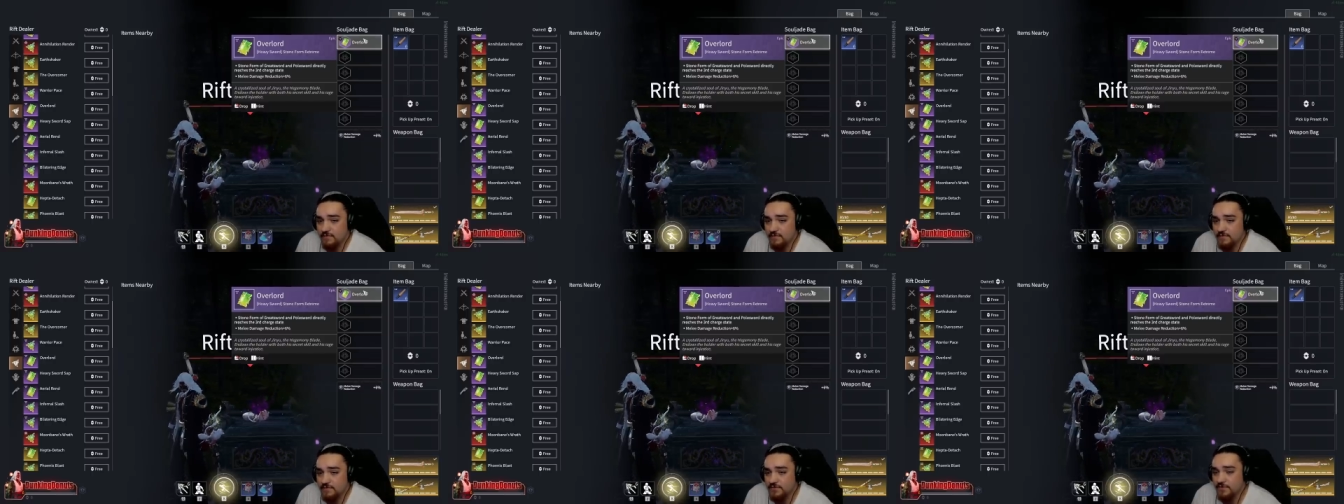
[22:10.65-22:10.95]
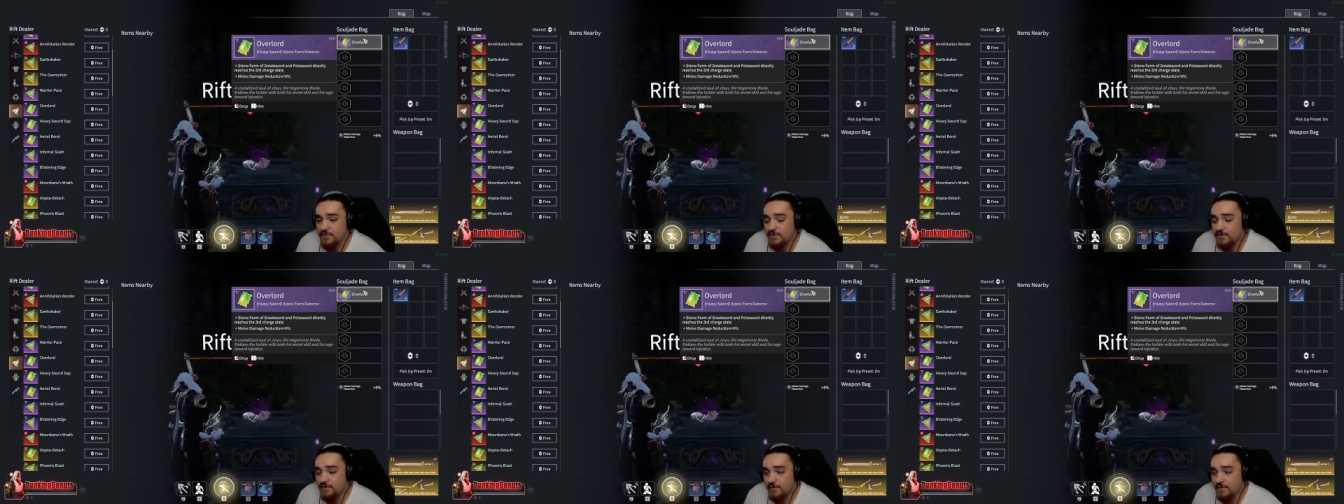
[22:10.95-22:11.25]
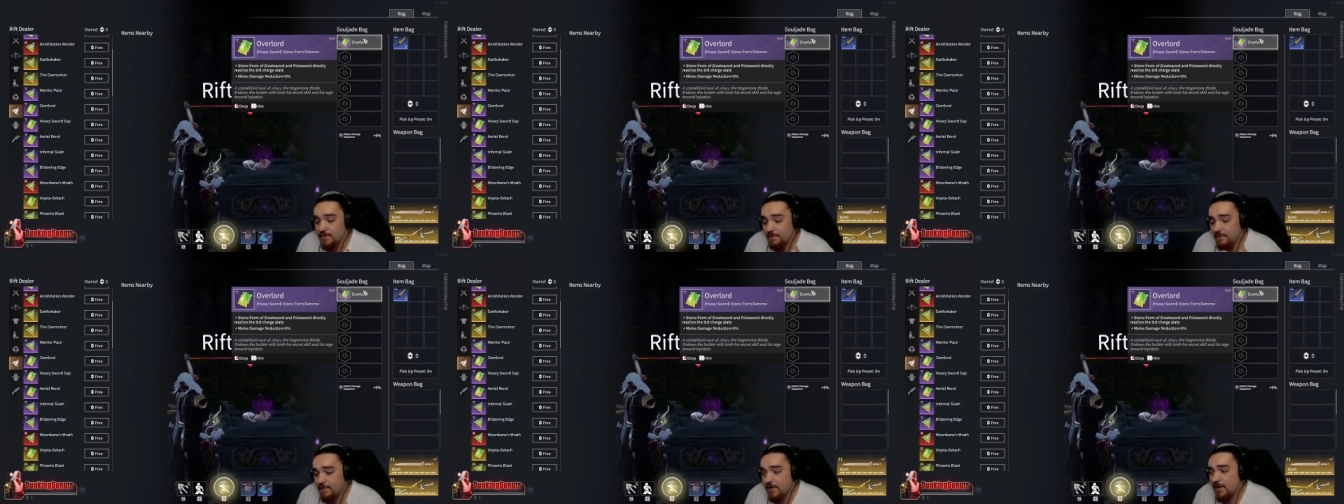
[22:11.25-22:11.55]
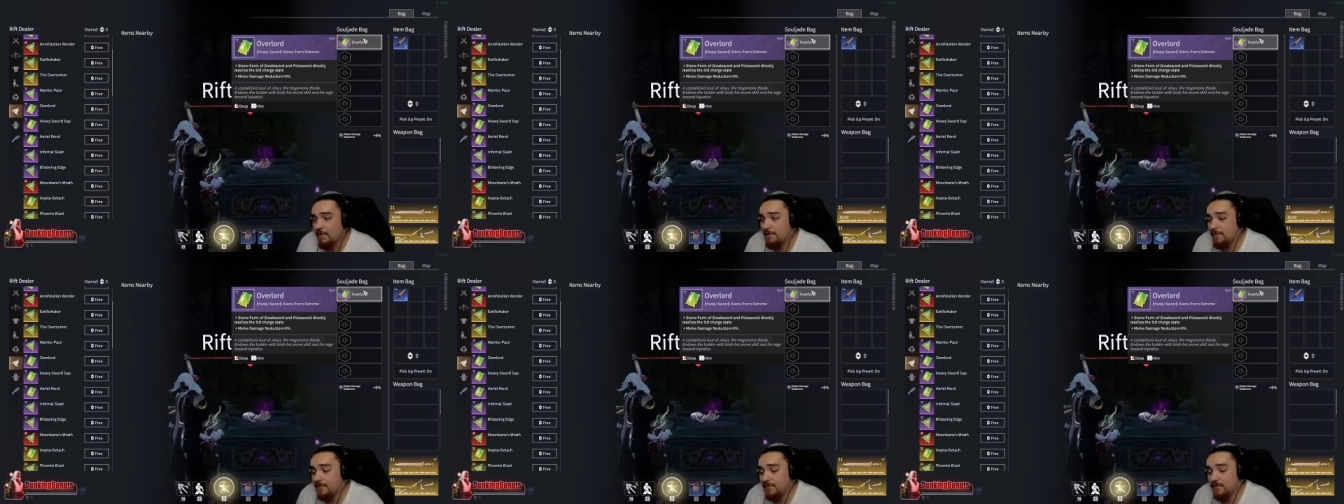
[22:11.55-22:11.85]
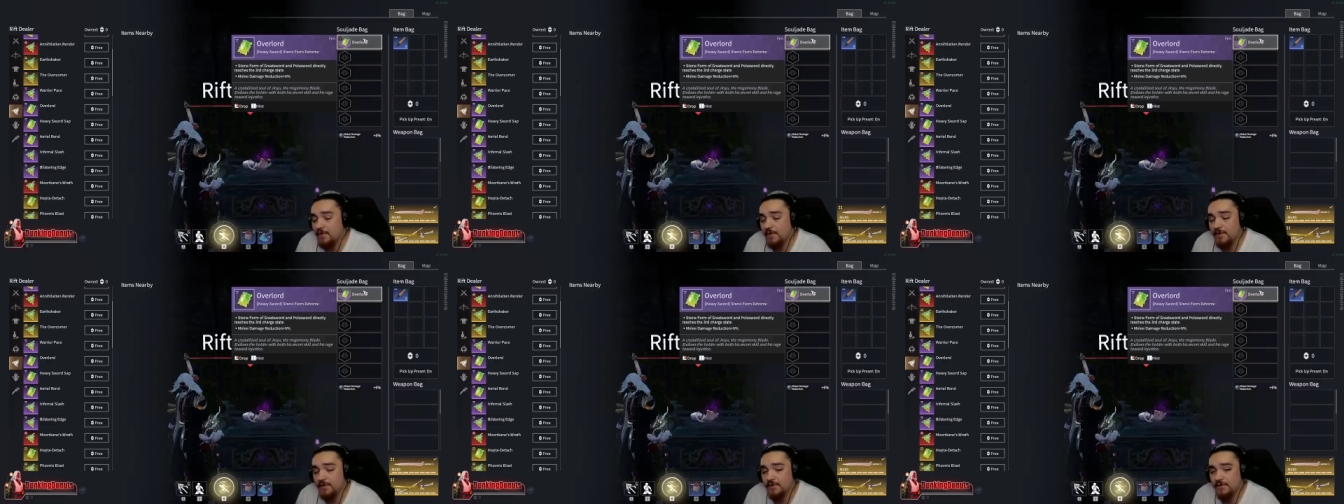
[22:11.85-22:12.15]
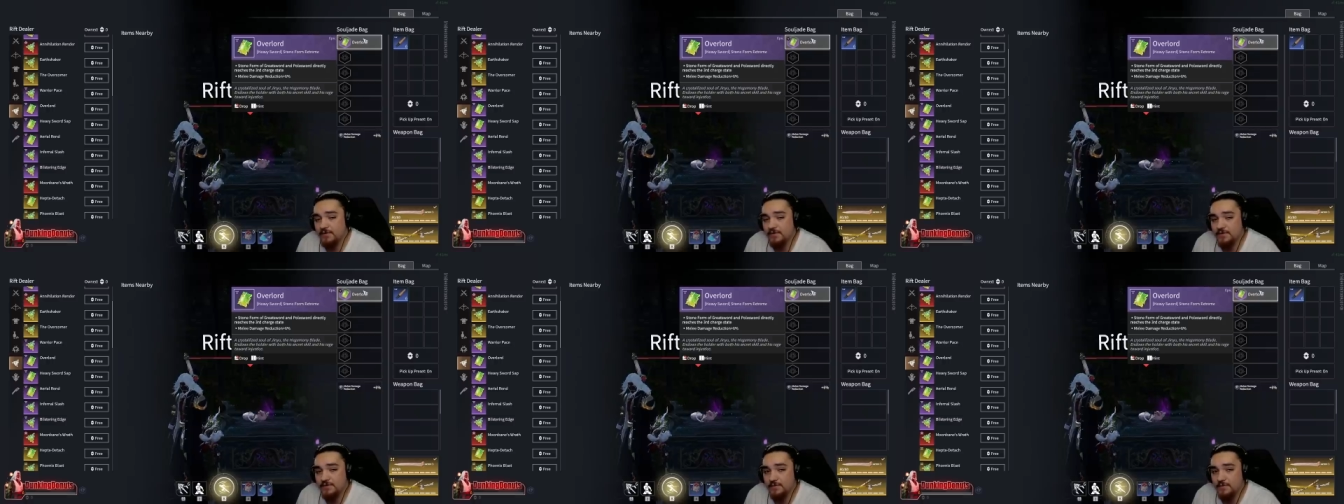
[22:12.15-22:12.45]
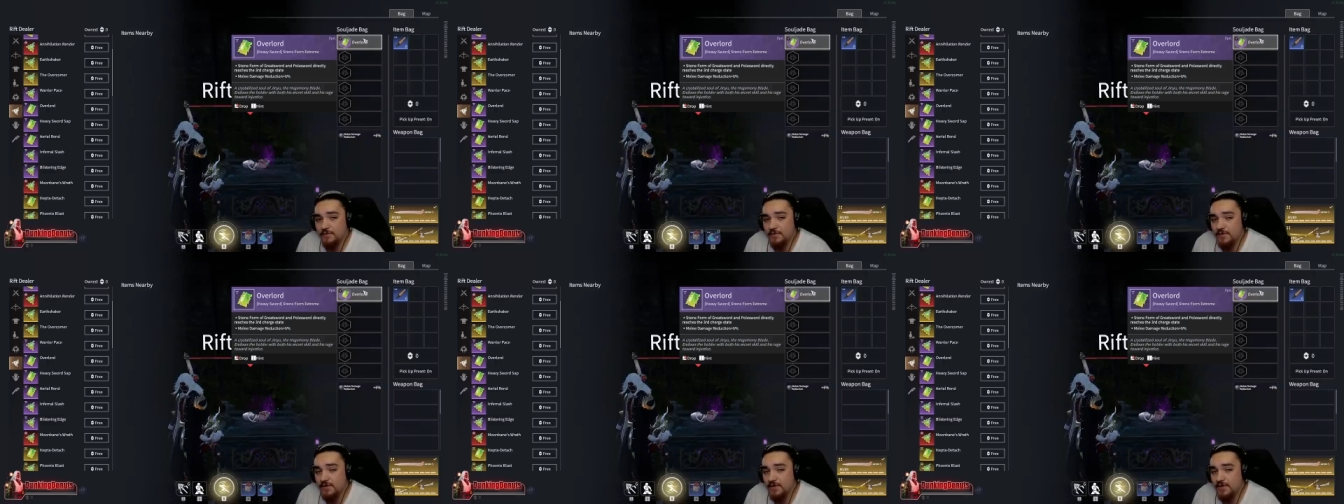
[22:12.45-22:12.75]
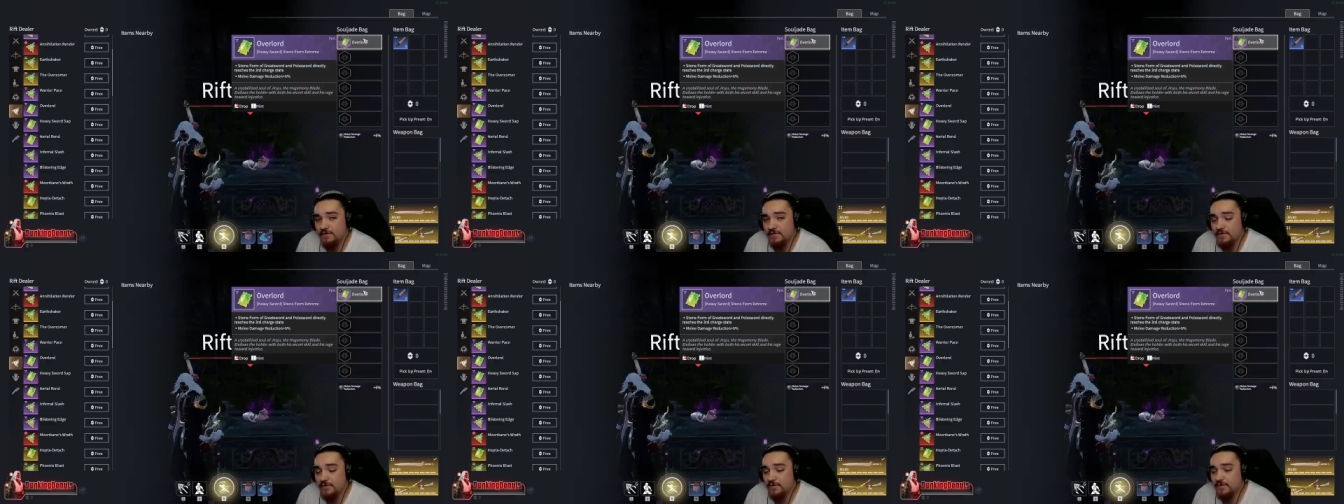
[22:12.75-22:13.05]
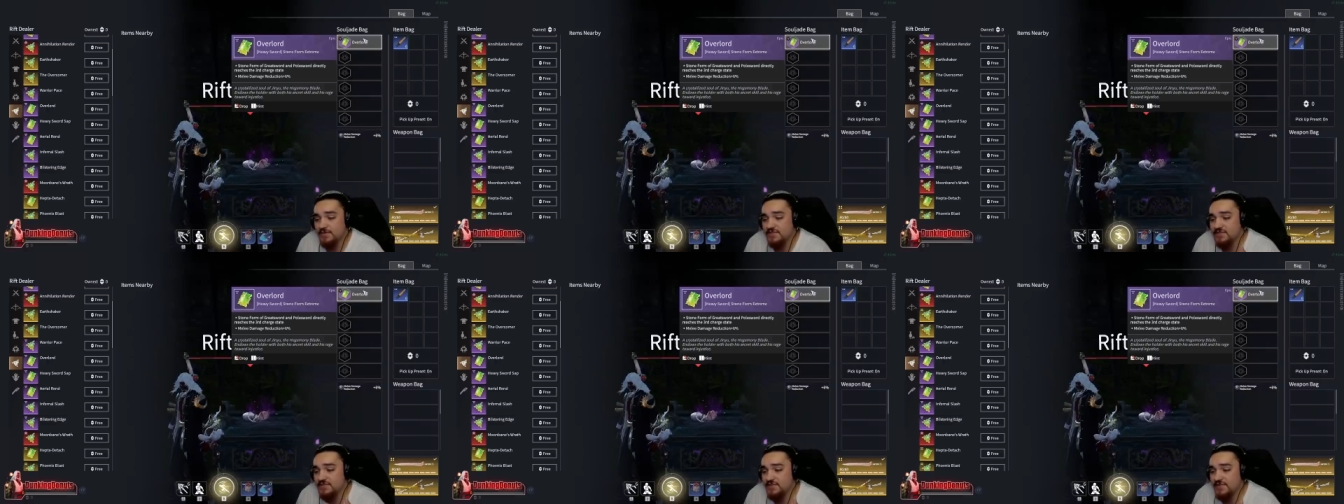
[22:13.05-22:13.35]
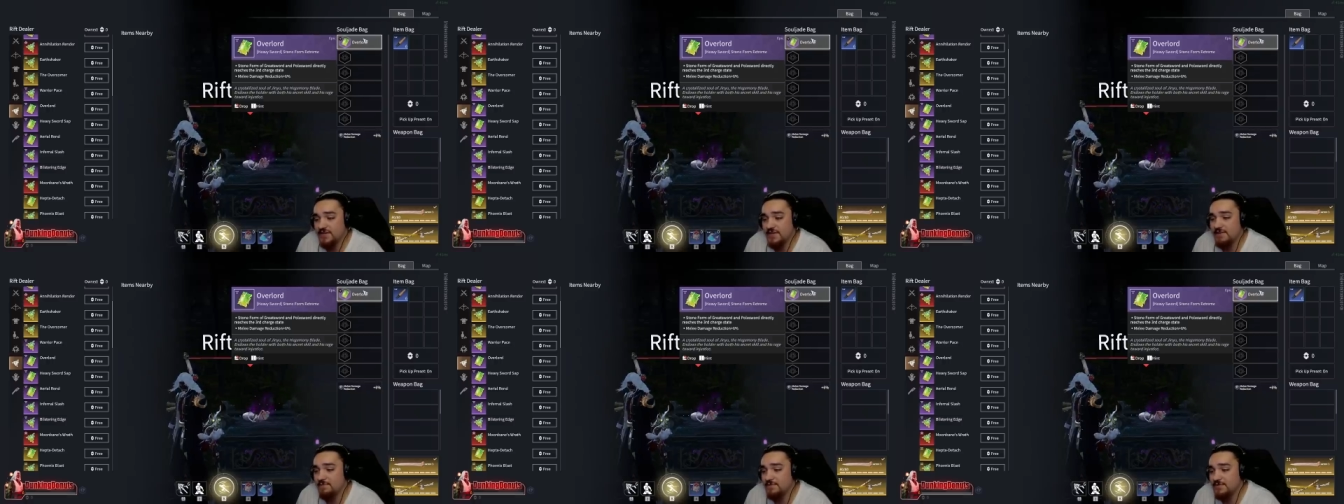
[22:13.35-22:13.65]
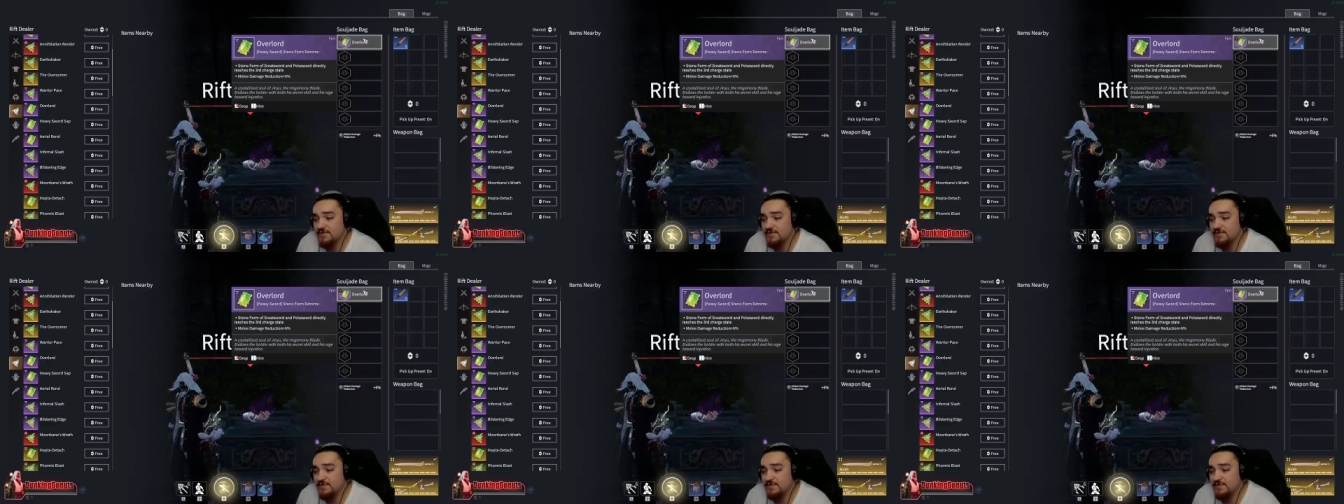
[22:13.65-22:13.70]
so the, the purple one will give you the same